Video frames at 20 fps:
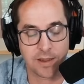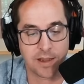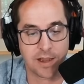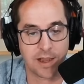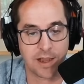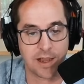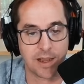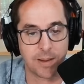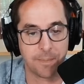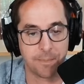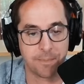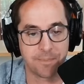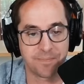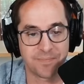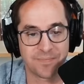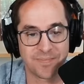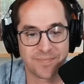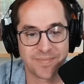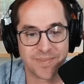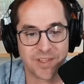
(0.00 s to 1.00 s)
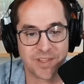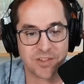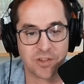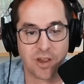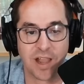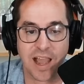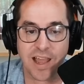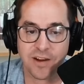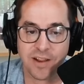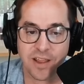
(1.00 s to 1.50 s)
Um, so
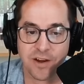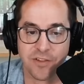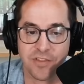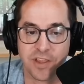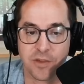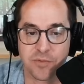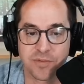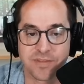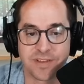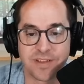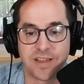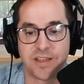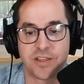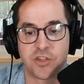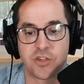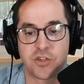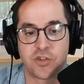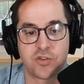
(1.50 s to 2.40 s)
I, I, don't think it was a